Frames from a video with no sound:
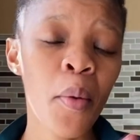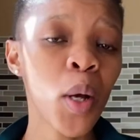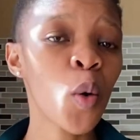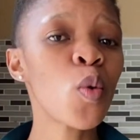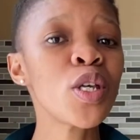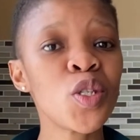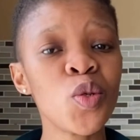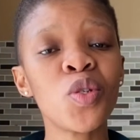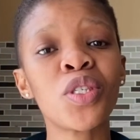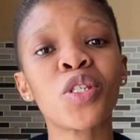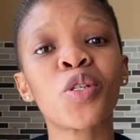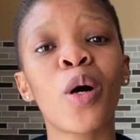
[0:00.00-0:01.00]
I always use
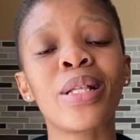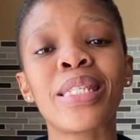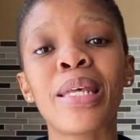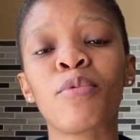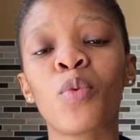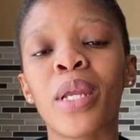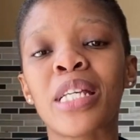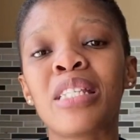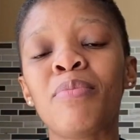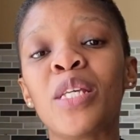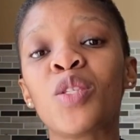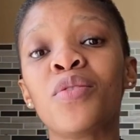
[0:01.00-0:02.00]
this concept when I
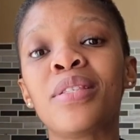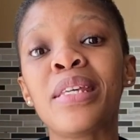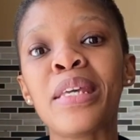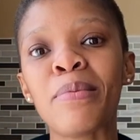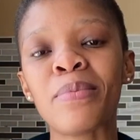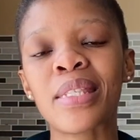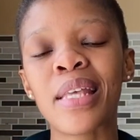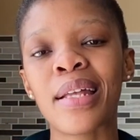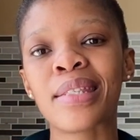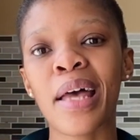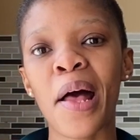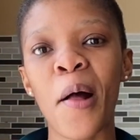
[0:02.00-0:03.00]
speak to teams that
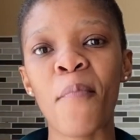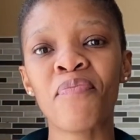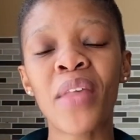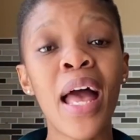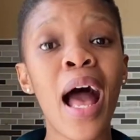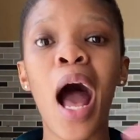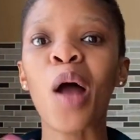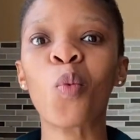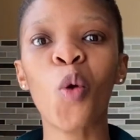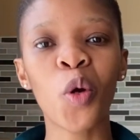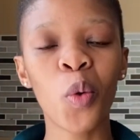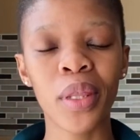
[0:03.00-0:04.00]
I
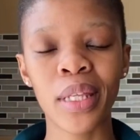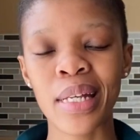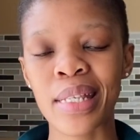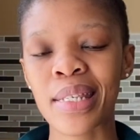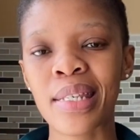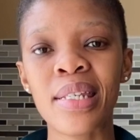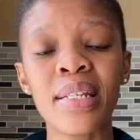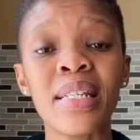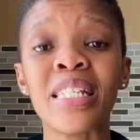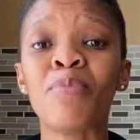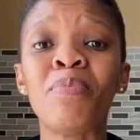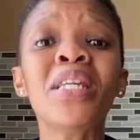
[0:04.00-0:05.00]
work with consistently,
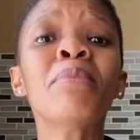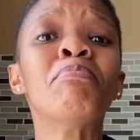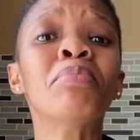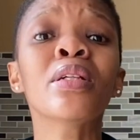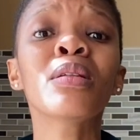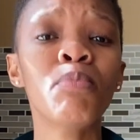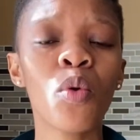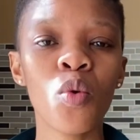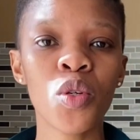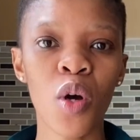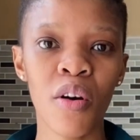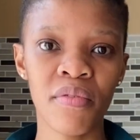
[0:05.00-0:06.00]
is be a billboard
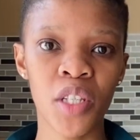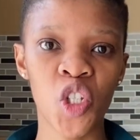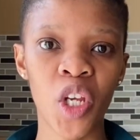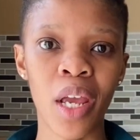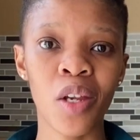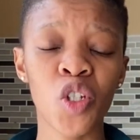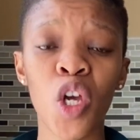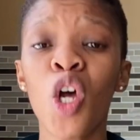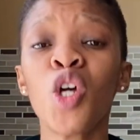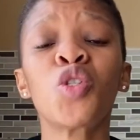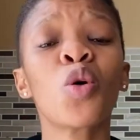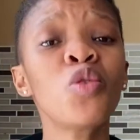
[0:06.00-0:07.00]
of the change.
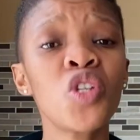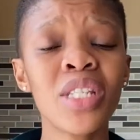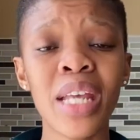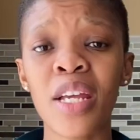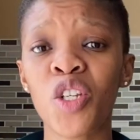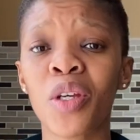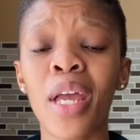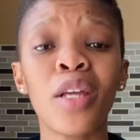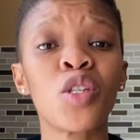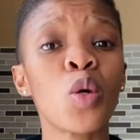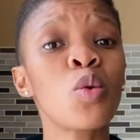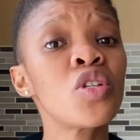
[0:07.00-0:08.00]
Don't just educate,
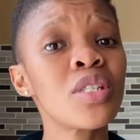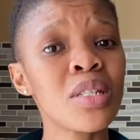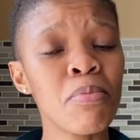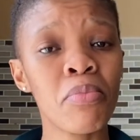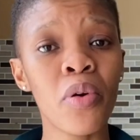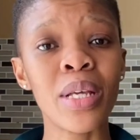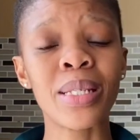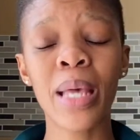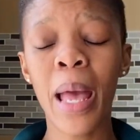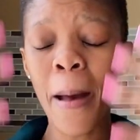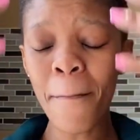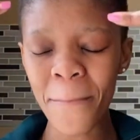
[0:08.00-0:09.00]
don't just embrace,
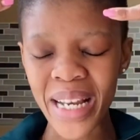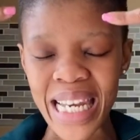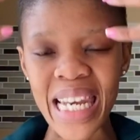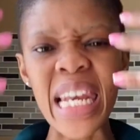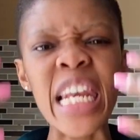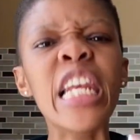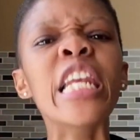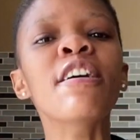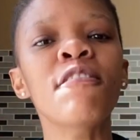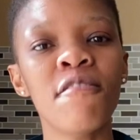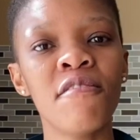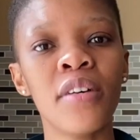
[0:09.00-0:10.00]
but
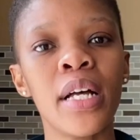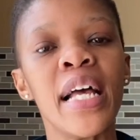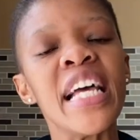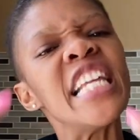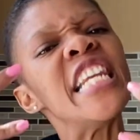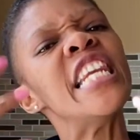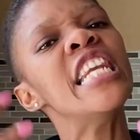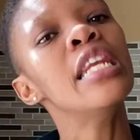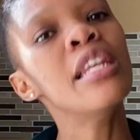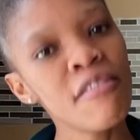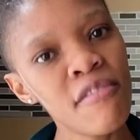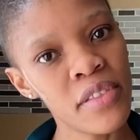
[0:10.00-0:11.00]
live
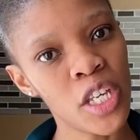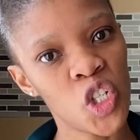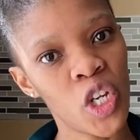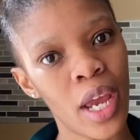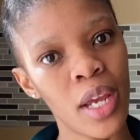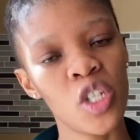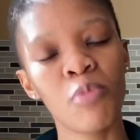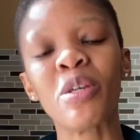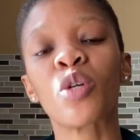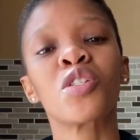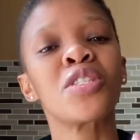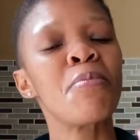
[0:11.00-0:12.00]
the change,
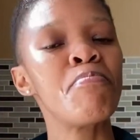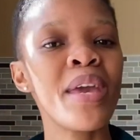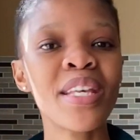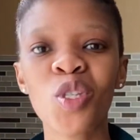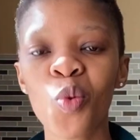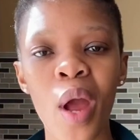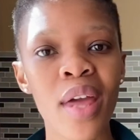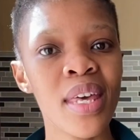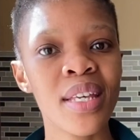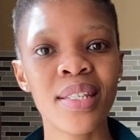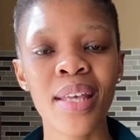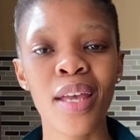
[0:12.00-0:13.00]
because the best way, they
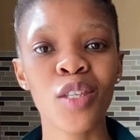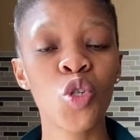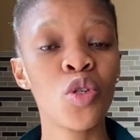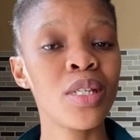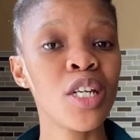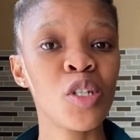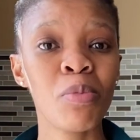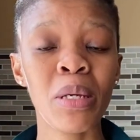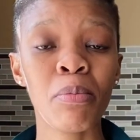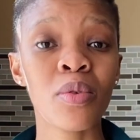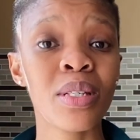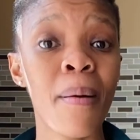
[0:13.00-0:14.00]
say, to teach
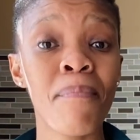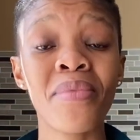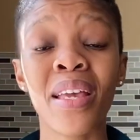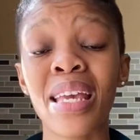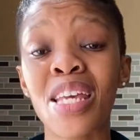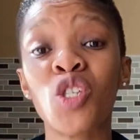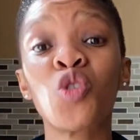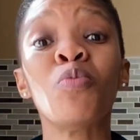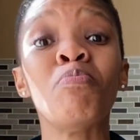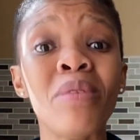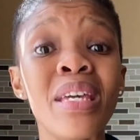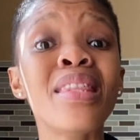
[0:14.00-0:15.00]
people something is to
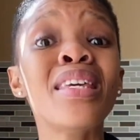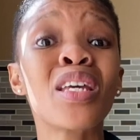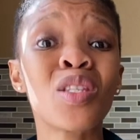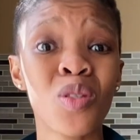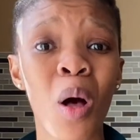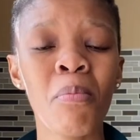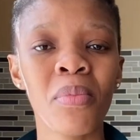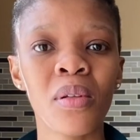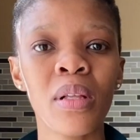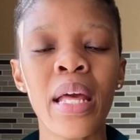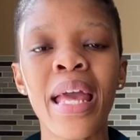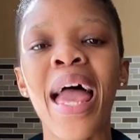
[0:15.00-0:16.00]
be the example.
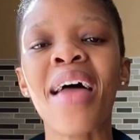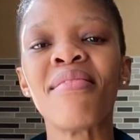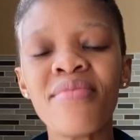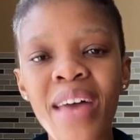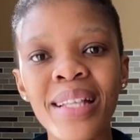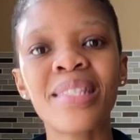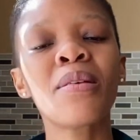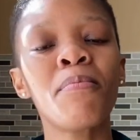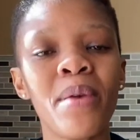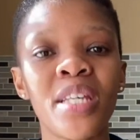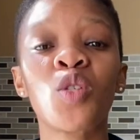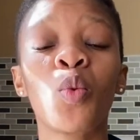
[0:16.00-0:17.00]
And that's the
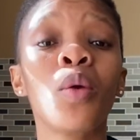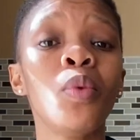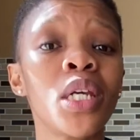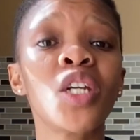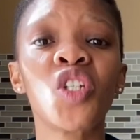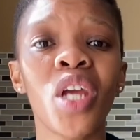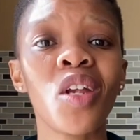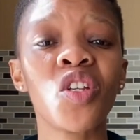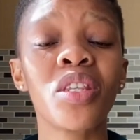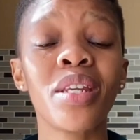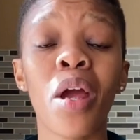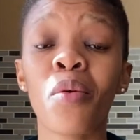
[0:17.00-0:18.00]
best way we can change the
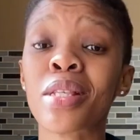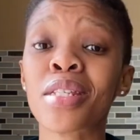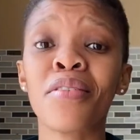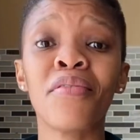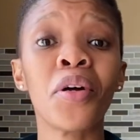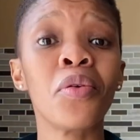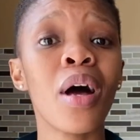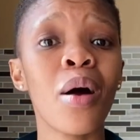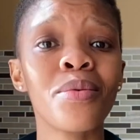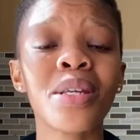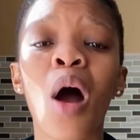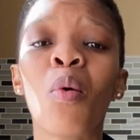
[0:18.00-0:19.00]
narrative
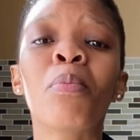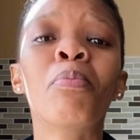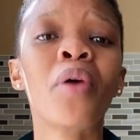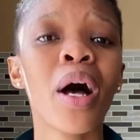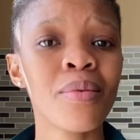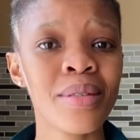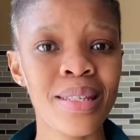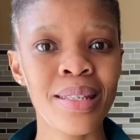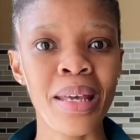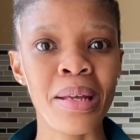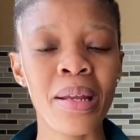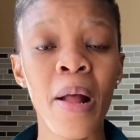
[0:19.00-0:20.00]
around our brown
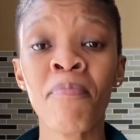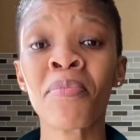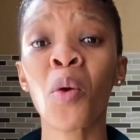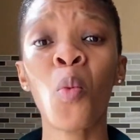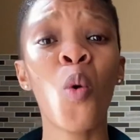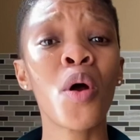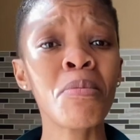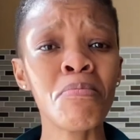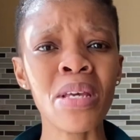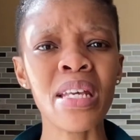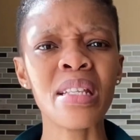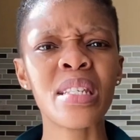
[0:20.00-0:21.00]
skin and what it
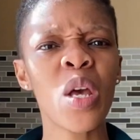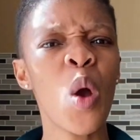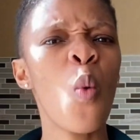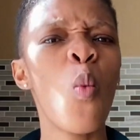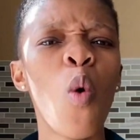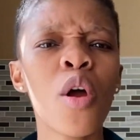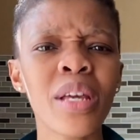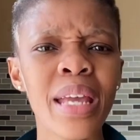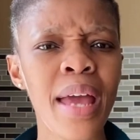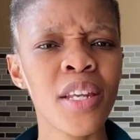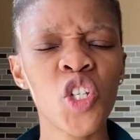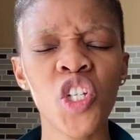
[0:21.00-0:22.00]
means, what it
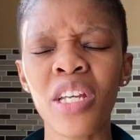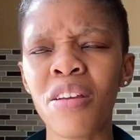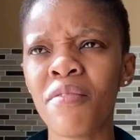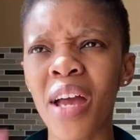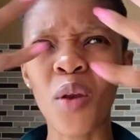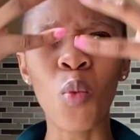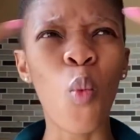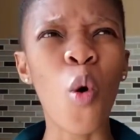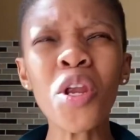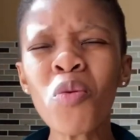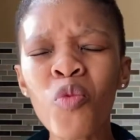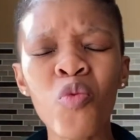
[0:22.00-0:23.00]
can achieve, and what
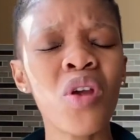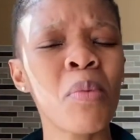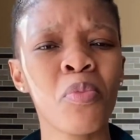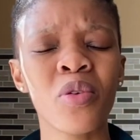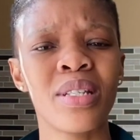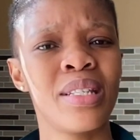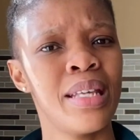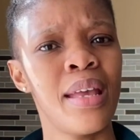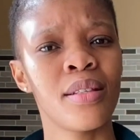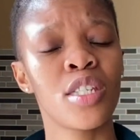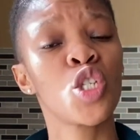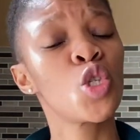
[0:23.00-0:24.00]
it
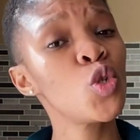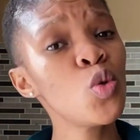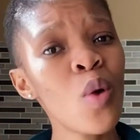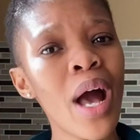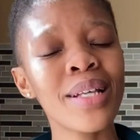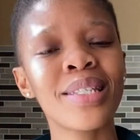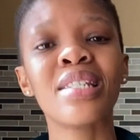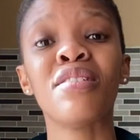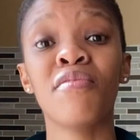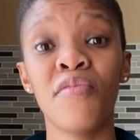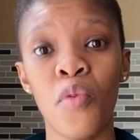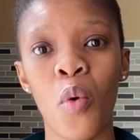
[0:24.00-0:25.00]
represents to us and
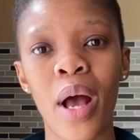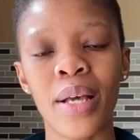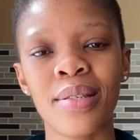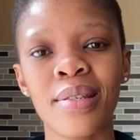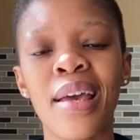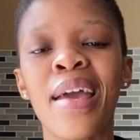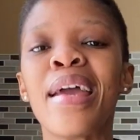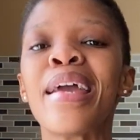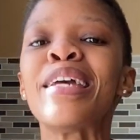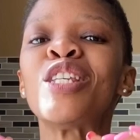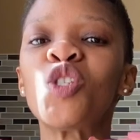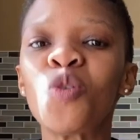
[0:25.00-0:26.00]
for us,
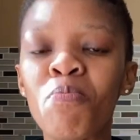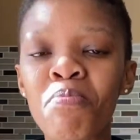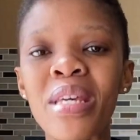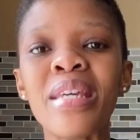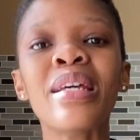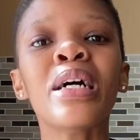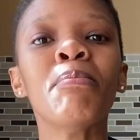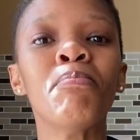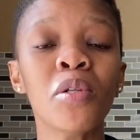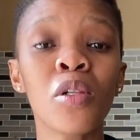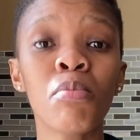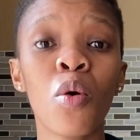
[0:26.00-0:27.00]
is to be a
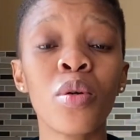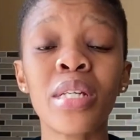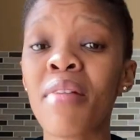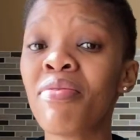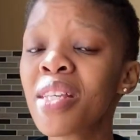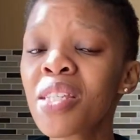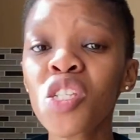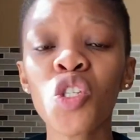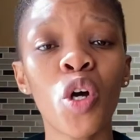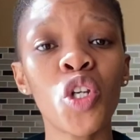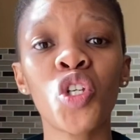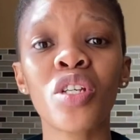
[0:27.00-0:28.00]
billboard. And this is
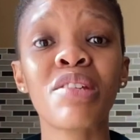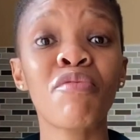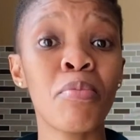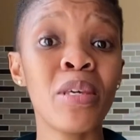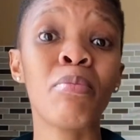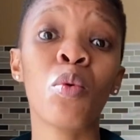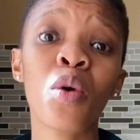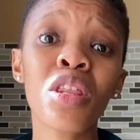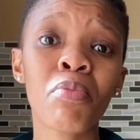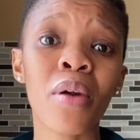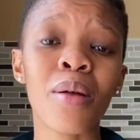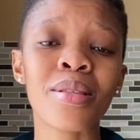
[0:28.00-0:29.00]
not just for people with
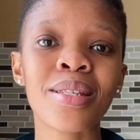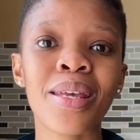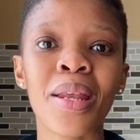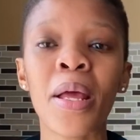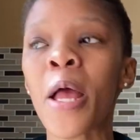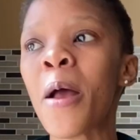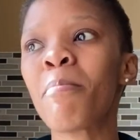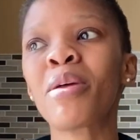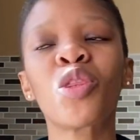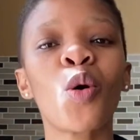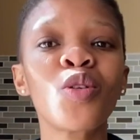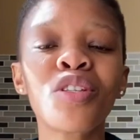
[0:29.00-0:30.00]
brown skin, but
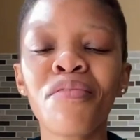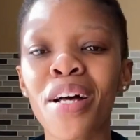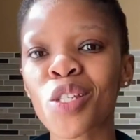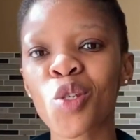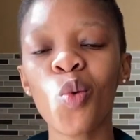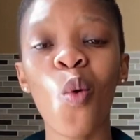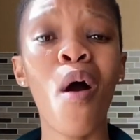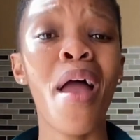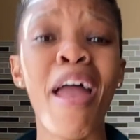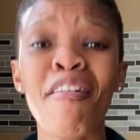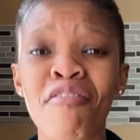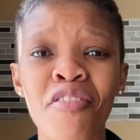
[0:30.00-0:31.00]
those of us who are
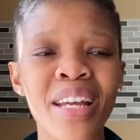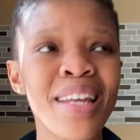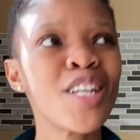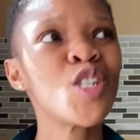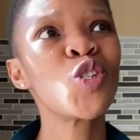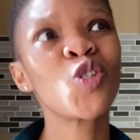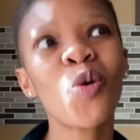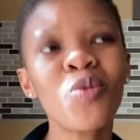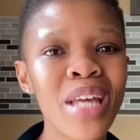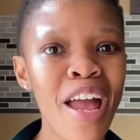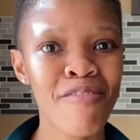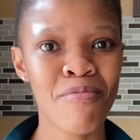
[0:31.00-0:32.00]
African and don't
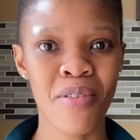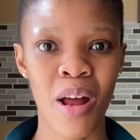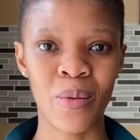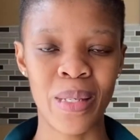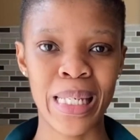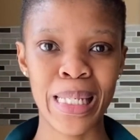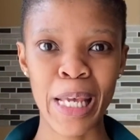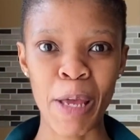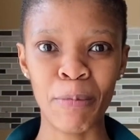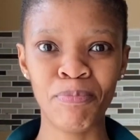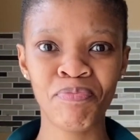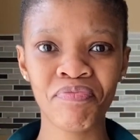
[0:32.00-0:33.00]
have brown
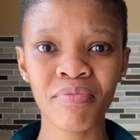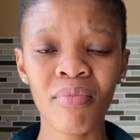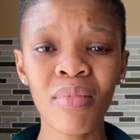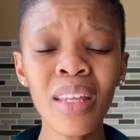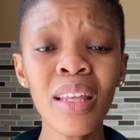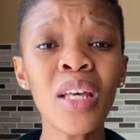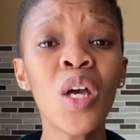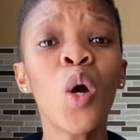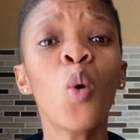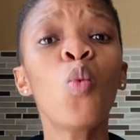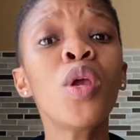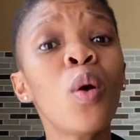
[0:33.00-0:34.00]
skin.
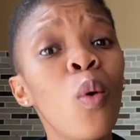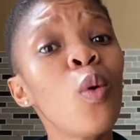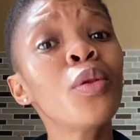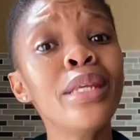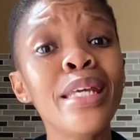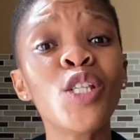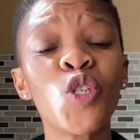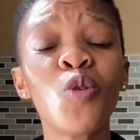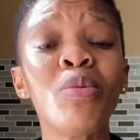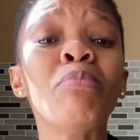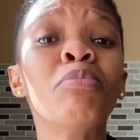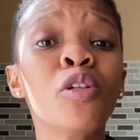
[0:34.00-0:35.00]
We all need to
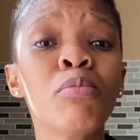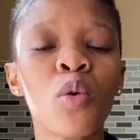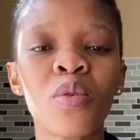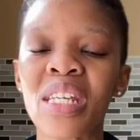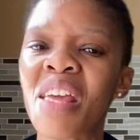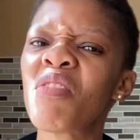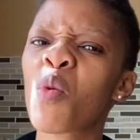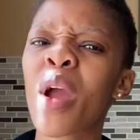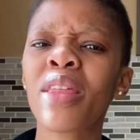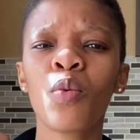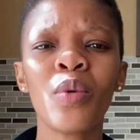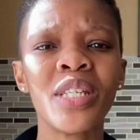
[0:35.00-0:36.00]
be billboards in the way that we